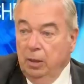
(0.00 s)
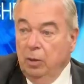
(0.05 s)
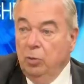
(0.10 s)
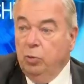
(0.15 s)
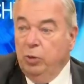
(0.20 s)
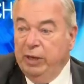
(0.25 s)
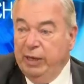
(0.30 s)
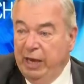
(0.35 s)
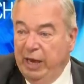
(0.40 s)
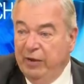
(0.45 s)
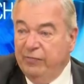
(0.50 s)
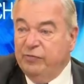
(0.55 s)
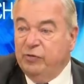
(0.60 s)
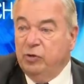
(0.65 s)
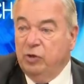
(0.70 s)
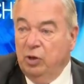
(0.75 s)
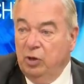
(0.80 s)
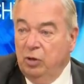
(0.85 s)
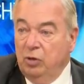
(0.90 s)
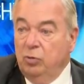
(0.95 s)
we have to
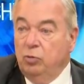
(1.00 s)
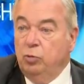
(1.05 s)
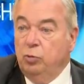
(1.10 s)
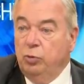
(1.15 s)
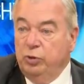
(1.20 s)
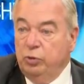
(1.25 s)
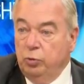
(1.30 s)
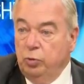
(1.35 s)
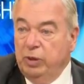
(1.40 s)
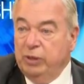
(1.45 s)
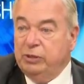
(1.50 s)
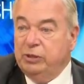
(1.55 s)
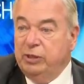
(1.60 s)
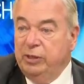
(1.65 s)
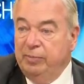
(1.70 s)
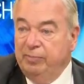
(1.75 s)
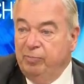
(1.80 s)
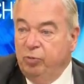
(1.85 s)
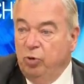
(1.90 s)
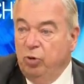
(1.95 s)
go with what's
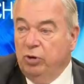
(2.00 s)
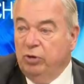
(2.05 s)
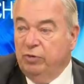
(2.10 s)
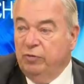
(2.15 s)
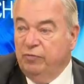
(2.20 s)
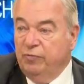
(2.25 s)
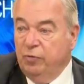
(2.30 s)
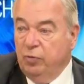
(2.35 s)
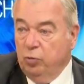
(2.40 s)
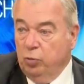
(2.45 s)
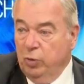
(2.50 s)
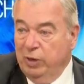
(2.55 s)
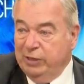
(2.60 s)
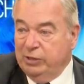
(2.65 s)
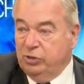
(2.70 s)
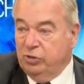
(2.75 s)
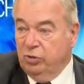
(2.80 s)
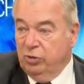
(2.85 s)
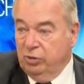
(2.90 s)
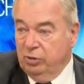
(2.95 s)
important for
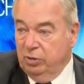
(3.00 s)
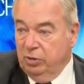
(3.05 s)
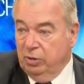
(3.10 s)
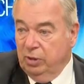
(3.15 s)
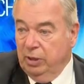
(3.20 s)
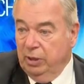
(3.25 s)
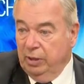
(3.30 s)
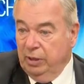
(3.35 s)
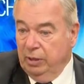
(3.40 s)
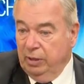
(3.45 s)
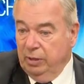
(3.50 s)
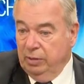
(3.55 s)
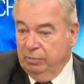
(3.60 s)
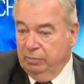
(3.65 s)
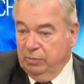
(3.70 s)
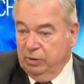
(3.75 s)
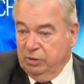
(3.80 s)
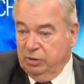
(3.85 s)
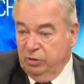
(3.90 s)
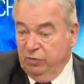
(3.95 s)
Western um,
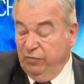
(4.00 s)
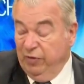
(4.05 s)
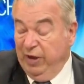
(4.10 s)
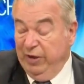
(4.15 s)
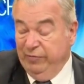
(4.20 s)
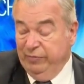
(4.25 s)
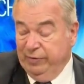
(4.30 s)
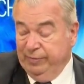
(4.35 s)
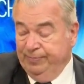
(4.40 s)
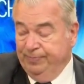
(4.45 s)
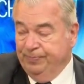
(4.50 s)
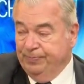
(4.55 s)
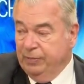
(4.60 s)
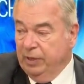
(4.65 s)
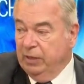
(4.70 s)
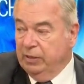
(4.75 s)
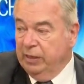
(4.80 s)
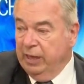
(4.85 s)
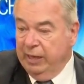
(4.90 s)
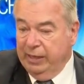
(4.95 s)
survival.
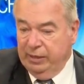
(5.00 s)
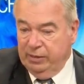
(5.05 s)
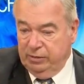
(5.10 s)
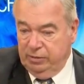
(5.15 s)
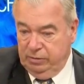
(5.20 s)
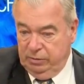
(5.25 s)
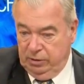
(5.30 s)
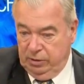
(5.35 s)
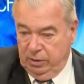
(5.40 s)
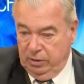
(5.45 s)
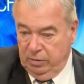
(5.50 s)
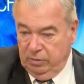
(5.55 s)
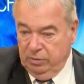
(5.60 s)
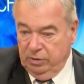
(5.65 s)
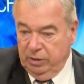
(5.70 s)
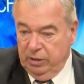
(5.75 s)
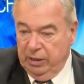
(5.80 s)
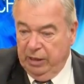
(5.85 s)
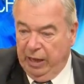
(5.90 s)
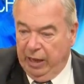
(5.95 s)
And that is, you know,
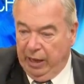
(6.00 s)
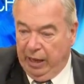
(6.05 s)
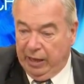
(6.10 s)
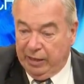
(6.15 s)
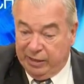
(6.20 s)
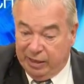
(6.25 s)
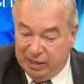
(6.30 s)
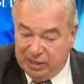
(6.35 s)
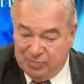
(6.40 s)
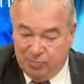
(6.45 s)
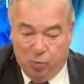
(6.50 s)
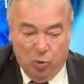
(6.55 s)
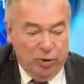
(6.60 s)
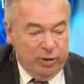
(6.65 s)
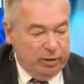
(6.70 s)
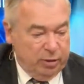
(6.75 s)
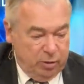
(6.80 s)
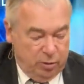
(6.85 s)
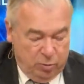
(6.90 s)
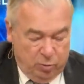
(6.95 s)
at this
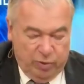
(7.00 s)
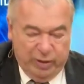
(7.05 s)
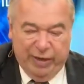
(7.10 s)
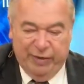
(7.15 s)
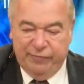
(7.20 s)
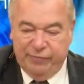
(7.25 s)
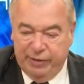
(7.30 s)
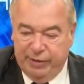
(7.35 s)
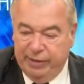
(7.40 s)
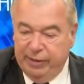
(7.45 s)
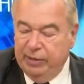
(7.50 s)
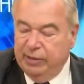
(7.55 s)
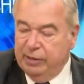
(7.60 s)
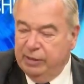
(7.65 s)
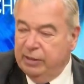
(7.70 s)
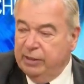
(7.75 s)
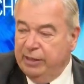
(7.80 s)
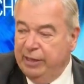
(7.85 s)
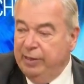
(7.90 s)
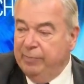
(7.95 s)
point, we have to
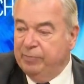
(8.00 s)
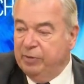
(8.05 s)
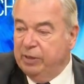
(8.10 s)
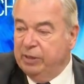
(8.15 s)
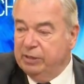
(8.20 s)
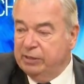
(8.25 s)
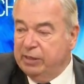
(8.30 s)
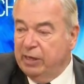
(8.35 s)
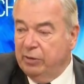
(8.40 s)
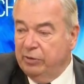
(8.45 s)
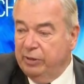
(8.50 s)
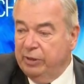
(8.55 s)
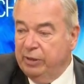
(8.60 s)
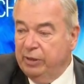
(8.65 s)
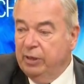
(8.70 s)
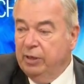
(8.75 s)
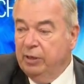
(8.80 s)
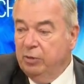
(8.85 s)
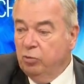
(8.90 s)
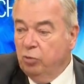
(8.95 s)
keep the Saudi
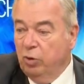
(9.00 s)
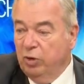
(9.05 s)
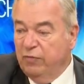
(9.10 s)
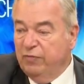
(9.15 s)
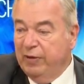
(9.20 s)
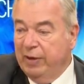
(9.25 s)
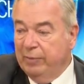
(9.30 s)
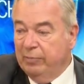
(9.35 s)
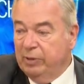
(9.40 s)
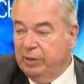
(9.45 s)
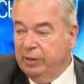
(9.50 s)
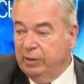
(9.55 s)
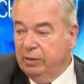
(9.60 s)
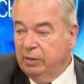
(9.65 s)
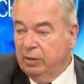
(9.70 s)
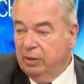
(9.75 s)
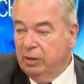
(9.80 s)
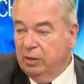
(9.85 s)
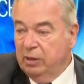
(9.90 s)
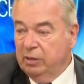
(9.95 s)
royal family
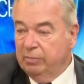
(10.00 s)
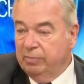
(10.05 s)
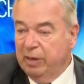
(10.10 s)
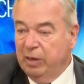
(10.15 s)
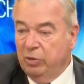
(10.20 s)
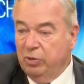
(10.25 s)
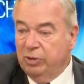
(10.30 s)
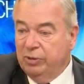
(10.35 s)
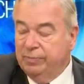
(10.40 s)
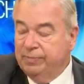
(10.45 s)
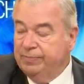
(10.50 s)
uh, in power.